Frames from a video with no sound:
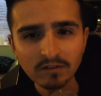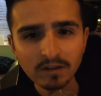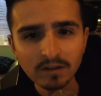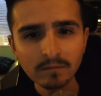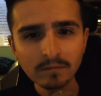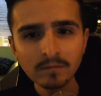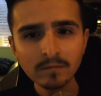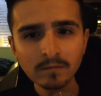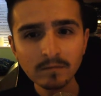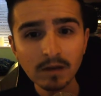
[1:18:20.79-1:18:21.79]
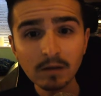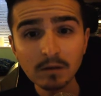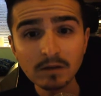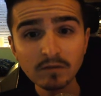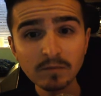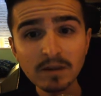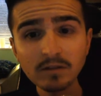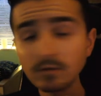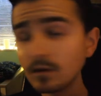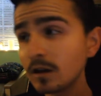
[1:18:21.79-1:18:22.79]
Some I won't even speak
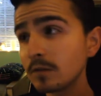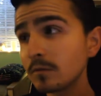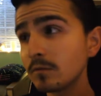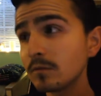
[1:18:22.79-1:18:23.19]
to, only